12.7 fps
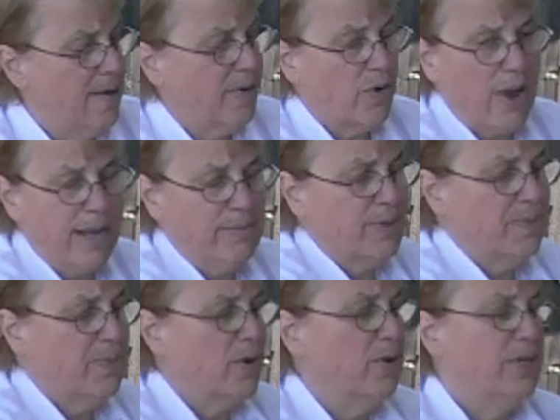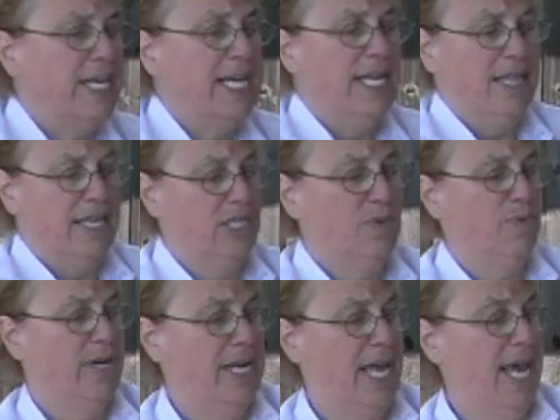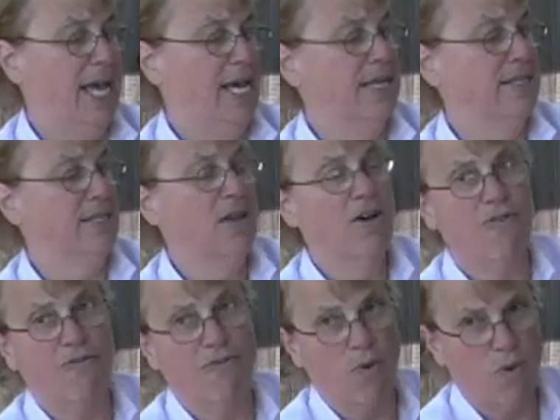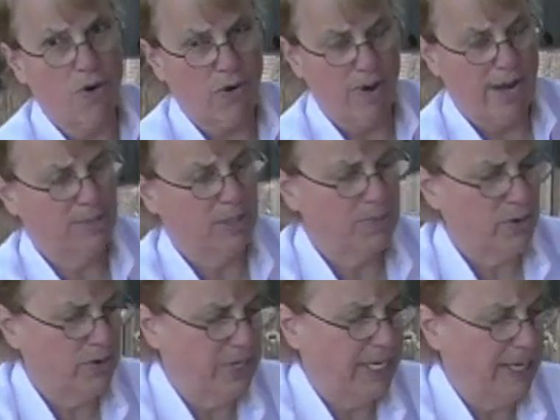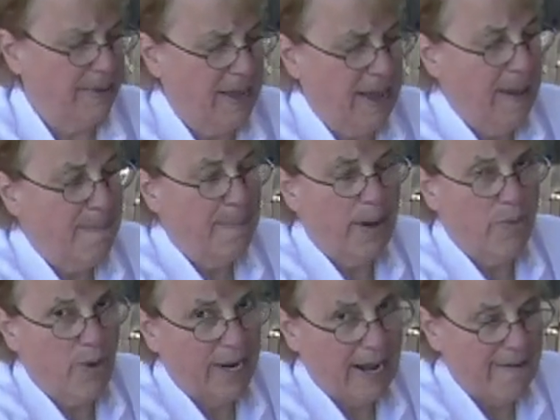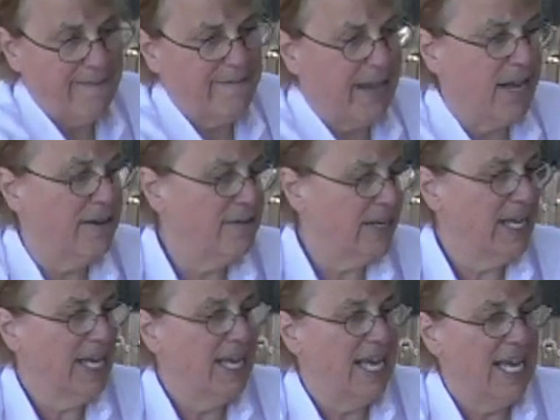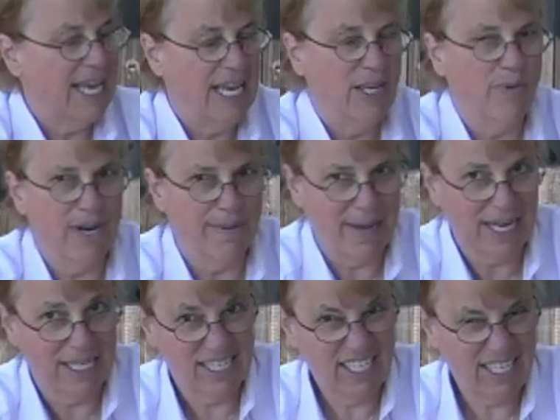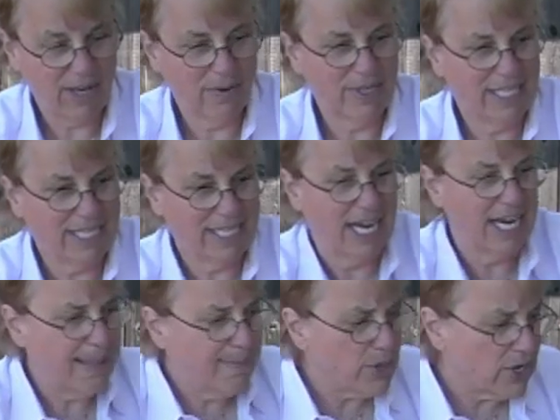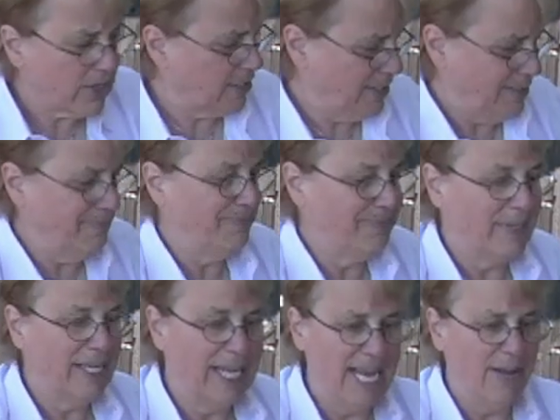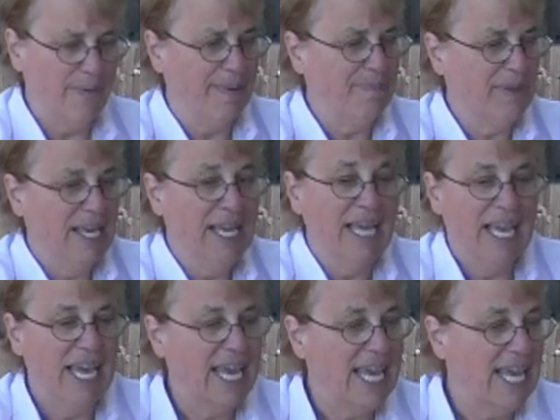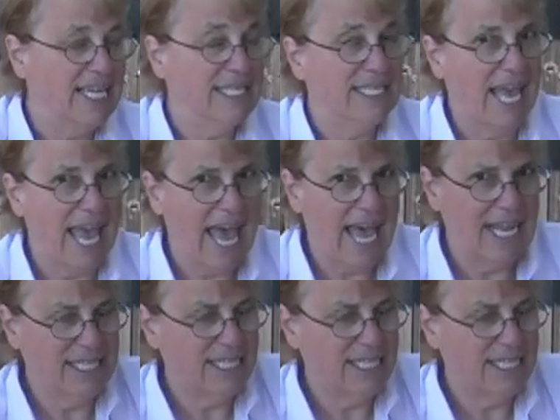grams of protein. This one has 4 grams of protein. But what I found, one of my little secrets that's not in the book, anyway, is to add